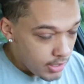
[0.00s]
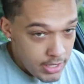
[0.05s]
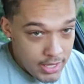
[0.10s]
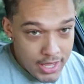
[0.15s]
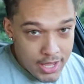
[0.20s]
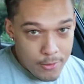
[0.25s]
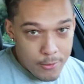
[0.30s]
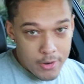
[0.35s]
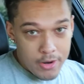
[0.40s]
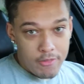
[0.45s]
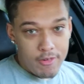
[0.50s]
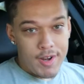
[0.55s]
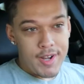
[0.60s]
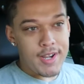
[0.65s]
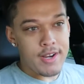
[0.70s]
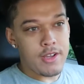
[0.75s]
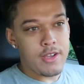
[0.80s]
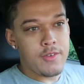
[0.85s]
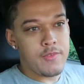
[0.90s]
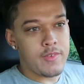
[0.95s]
He at work
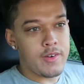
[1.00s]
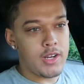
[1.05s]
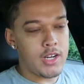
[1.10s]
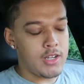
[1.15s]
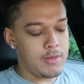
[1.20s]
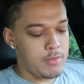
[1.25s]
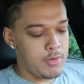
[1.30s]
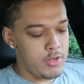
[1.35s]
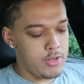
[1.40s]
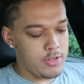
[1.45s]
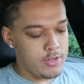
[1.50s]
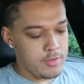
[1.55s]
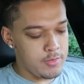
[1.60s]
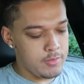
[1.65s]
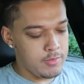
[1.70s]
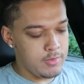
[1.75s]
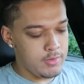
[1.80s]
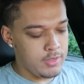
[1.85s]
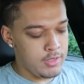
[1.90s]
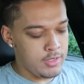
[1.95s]
right now. He finna come home.